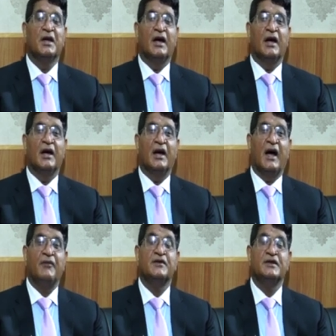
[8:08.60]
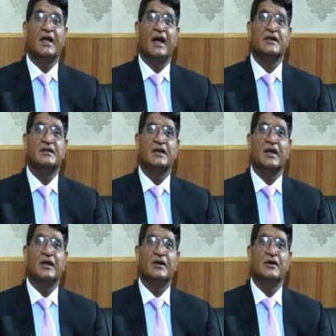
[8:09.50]
After that,
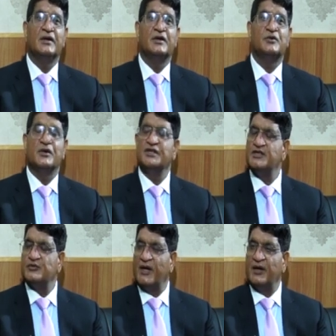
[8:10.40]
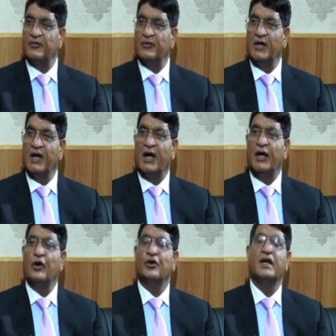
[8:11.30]
in 2012, I
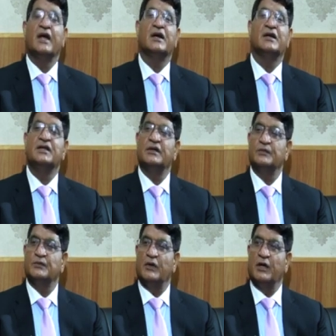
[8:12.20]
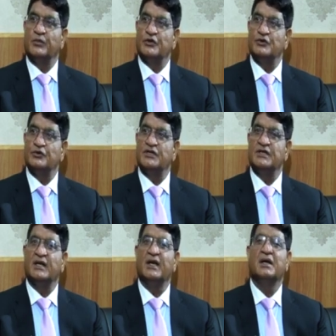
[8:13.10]
got another
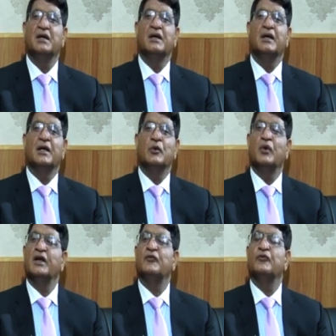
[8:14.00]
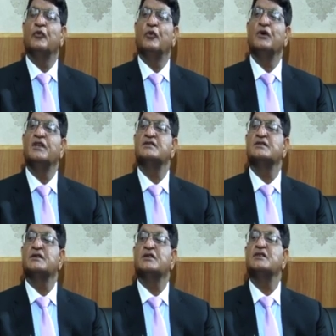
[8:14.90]
opportunity in one of oldest
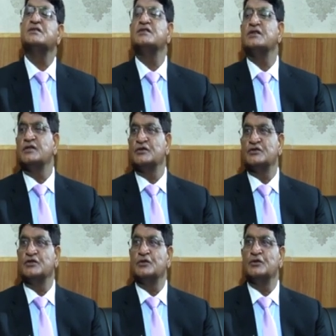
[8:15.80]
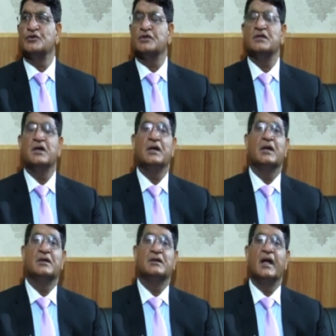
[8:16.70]
Christian institution,
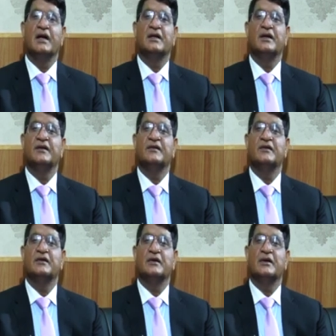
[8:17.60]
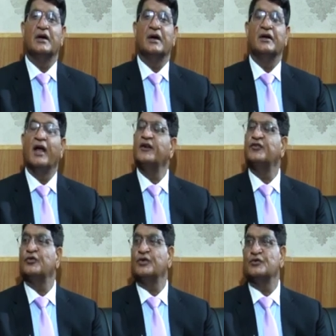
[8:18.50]
that is
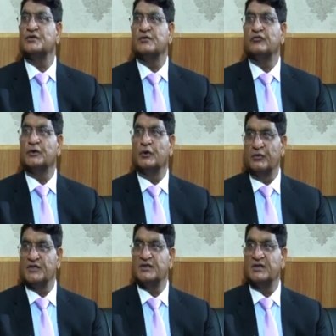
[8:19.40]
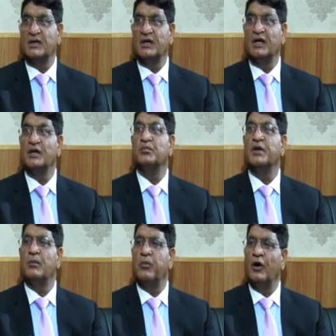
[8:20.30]
Daitso University in
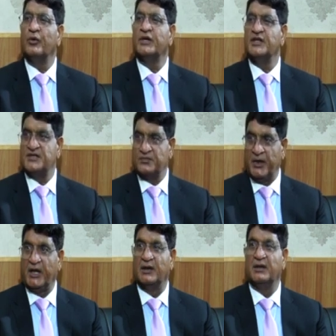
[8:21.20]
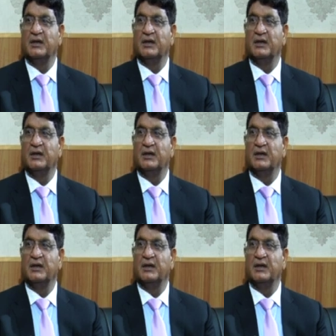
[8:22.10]
Bilbao in Spain.